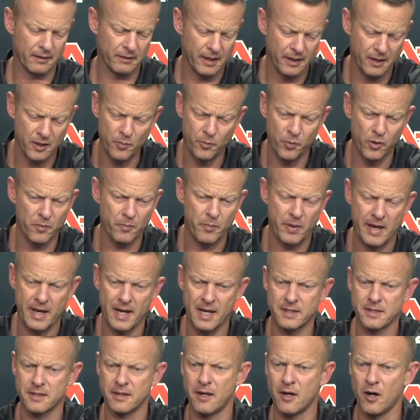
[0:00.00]
Like you put
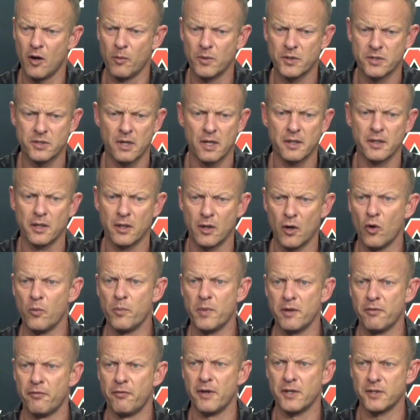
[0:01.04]
pads and helmets on to go
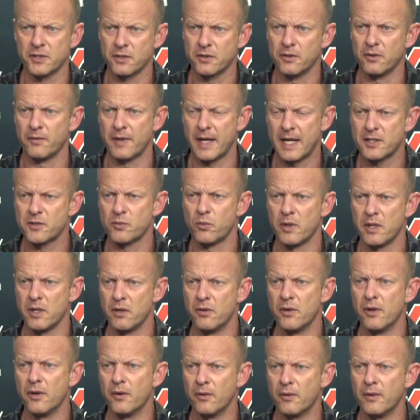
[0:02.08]
be physical. That's what you
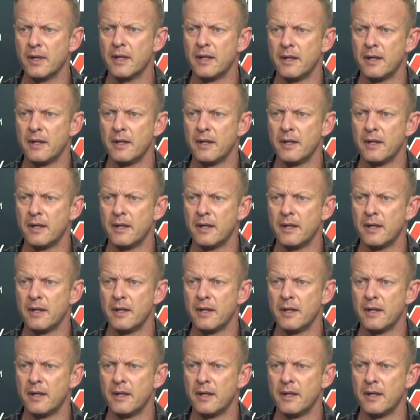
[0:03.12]
do.